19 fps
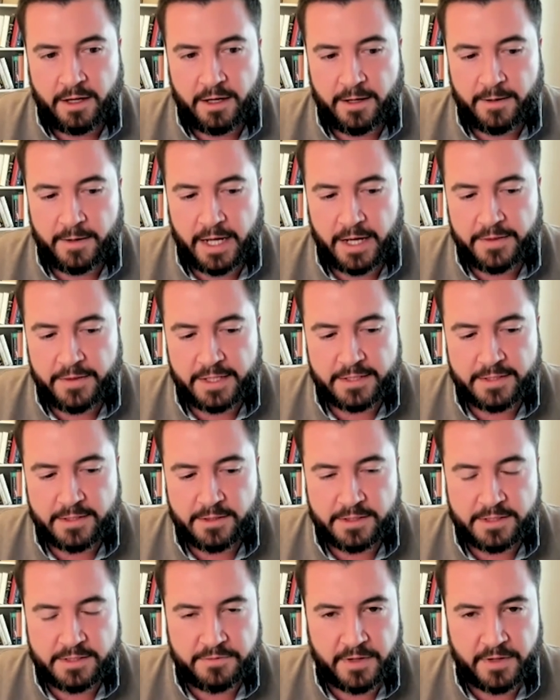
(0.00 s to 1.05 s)
Uh, I think as
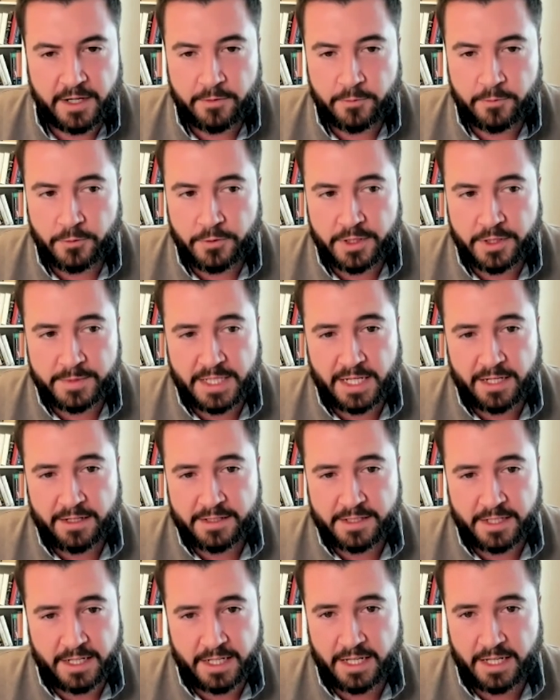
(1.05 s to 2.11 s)
soon as the final rule comes
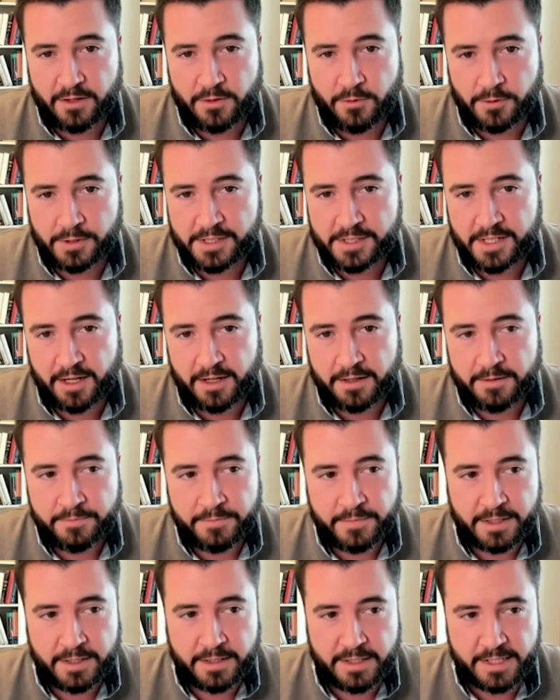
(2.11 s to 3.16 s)
out, to get a court stay
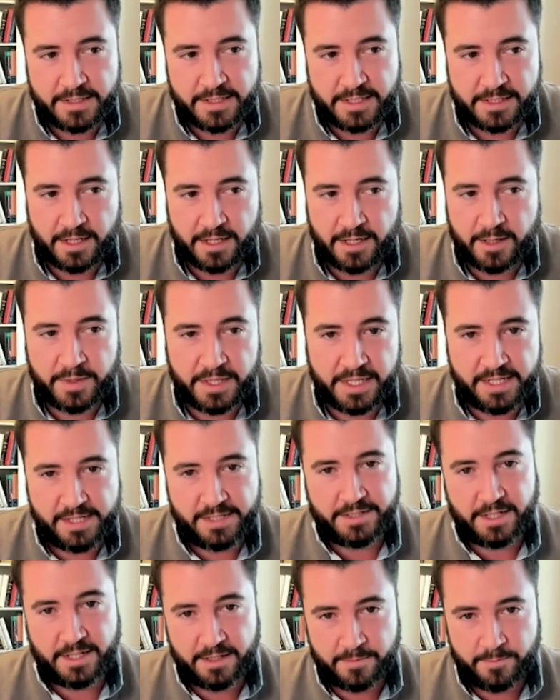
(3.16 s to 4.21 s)
because it's going to be
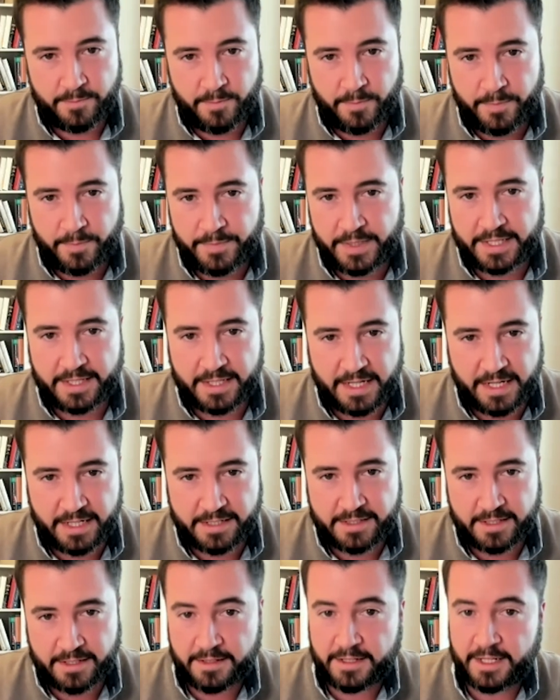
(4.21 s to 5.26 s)
easy to make the
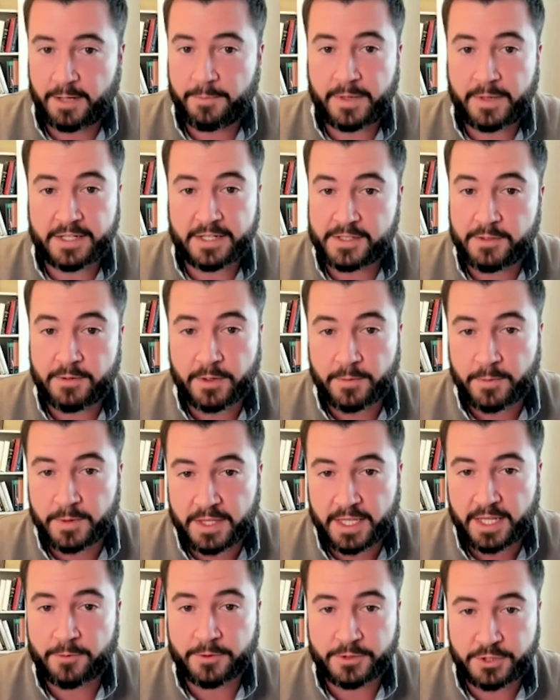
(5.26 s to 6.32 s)
case that E P A is doing
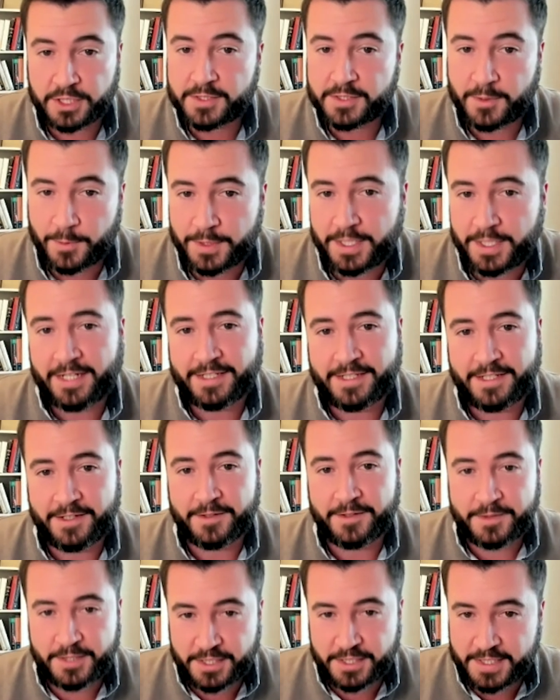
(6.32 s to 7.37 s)
what they were just told not to
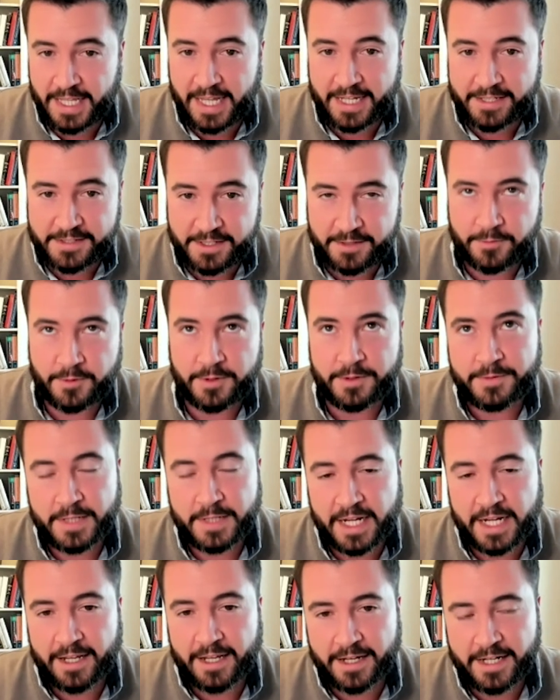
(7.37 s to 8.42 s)
do. Just last year,
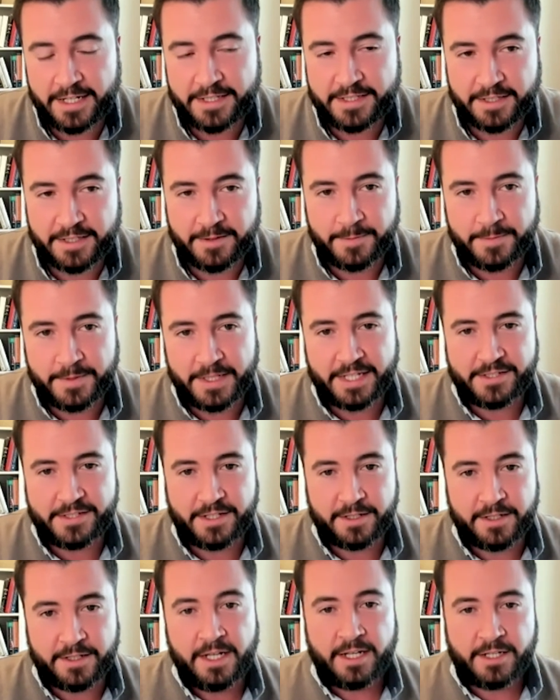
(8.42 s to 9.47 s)
well, I, I can't say
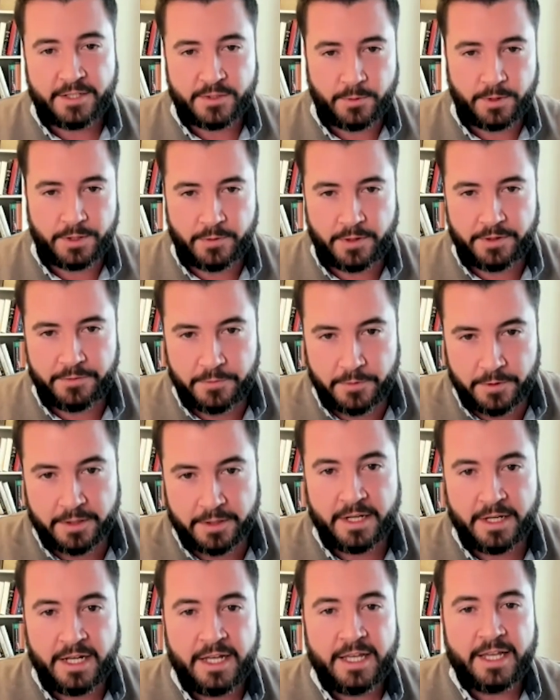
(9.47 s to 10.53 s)
last year, it's twenty
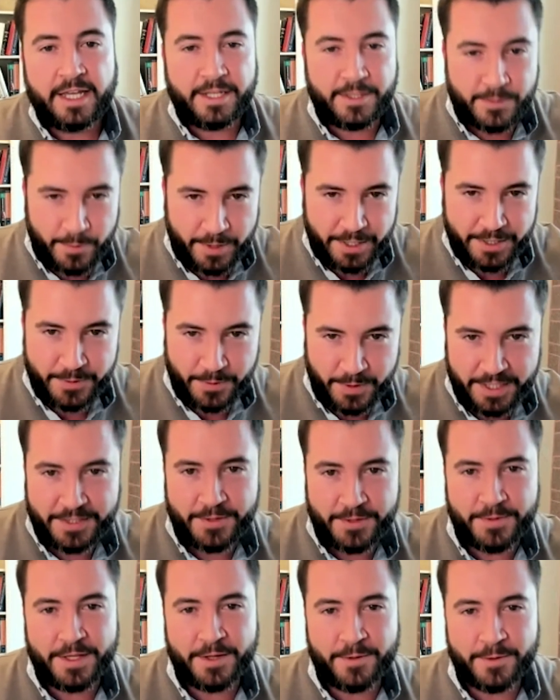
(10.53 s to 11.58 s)
twenty-four. In twenty
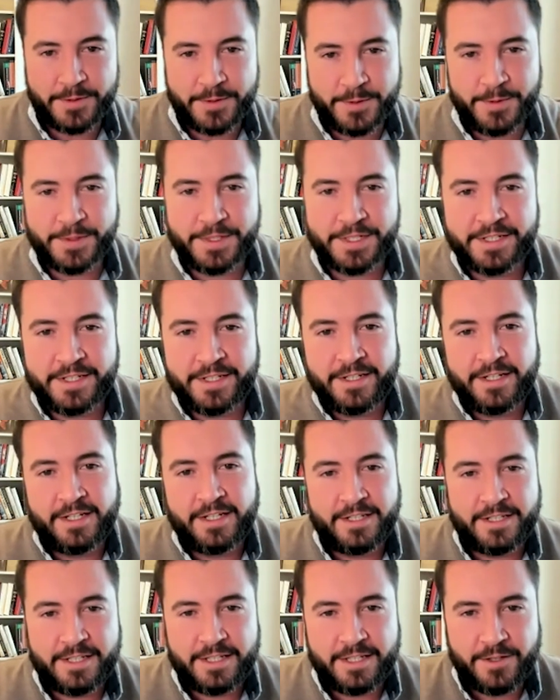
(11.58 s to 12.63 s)
twenty-two, they were told,
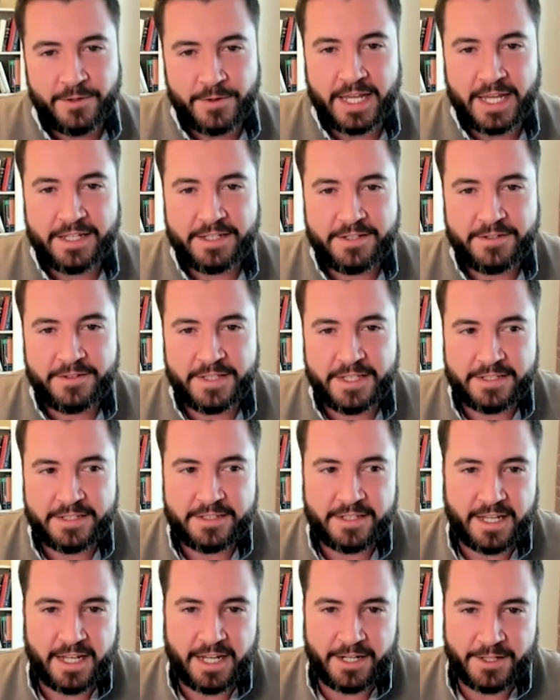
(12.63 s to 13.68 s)
you can't do
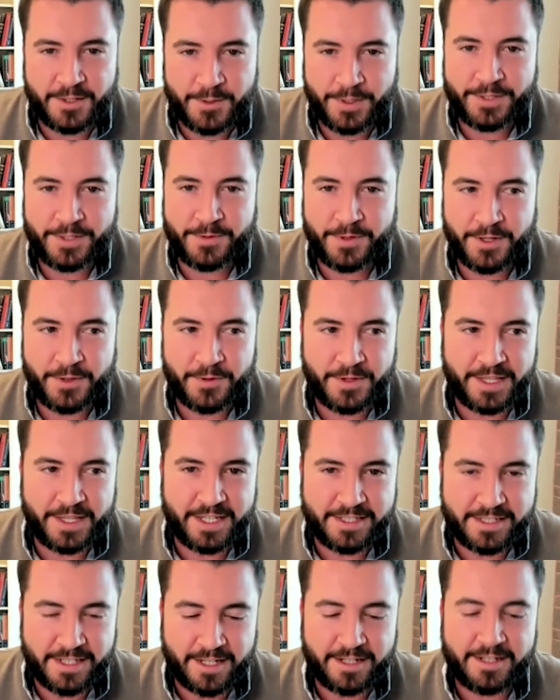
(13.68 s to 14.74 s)
this. And in twenty twenty-three,
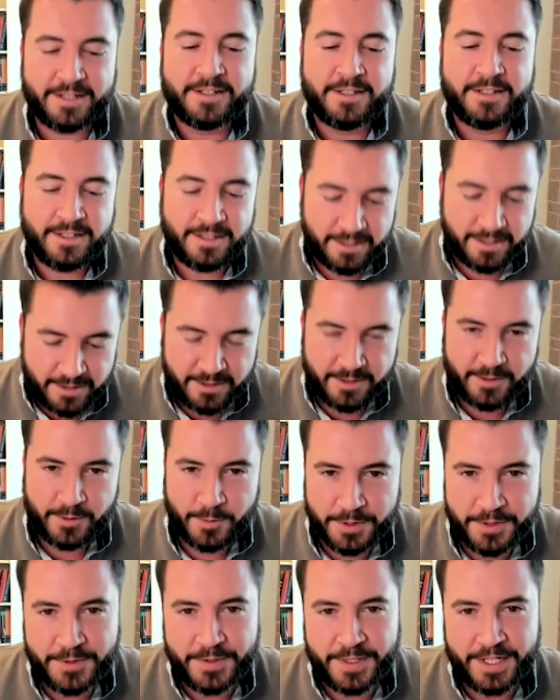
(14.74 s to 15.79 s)
they said,
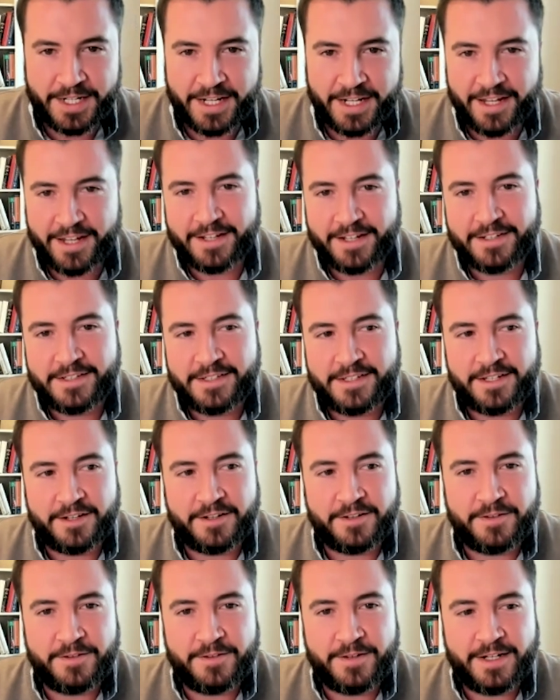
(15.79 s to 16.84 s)
we're doing it again.
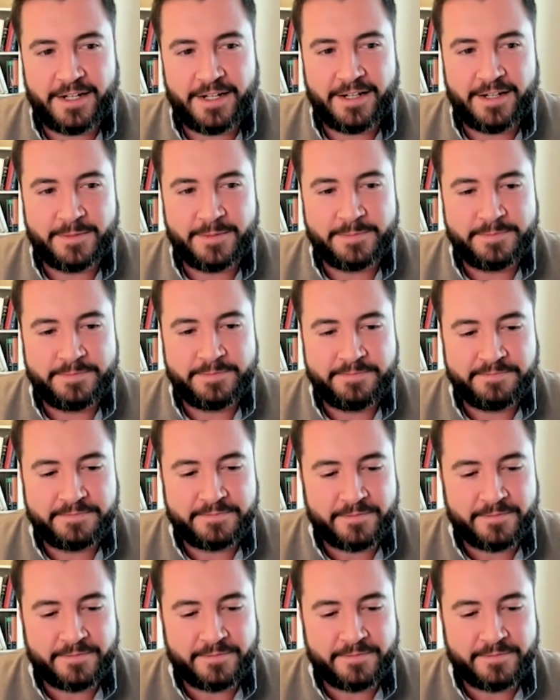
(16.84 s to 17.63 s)
So um,